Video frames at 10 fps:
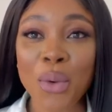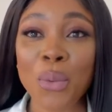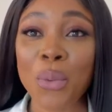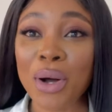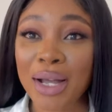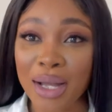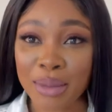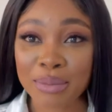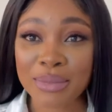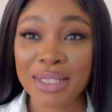
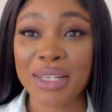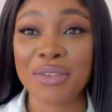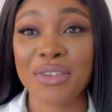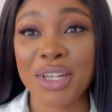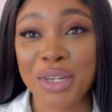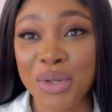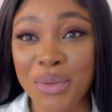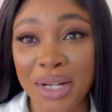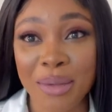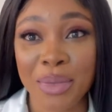welcome, if you're new,
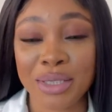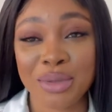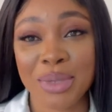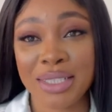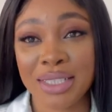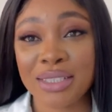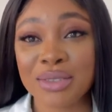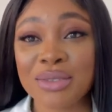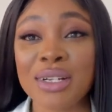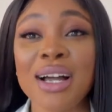welcome back to my
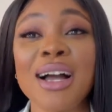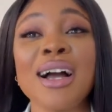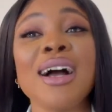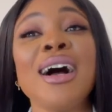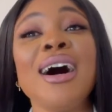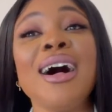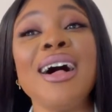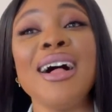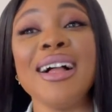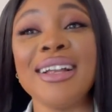channel.
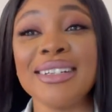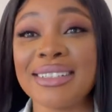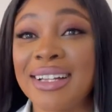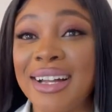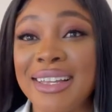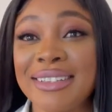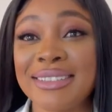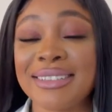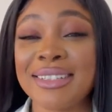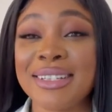And
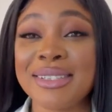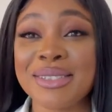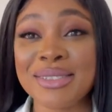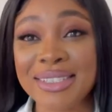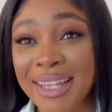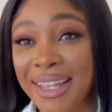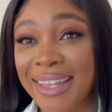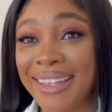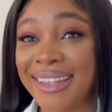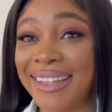guys,
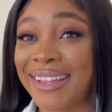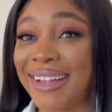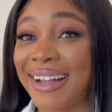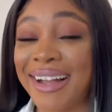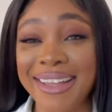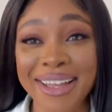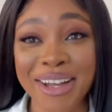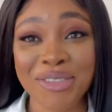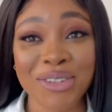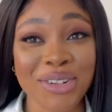today I
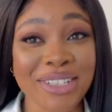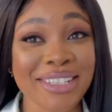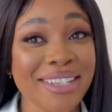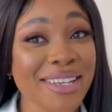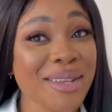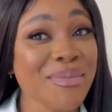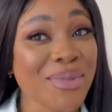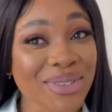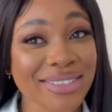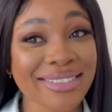have got the
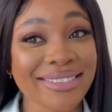most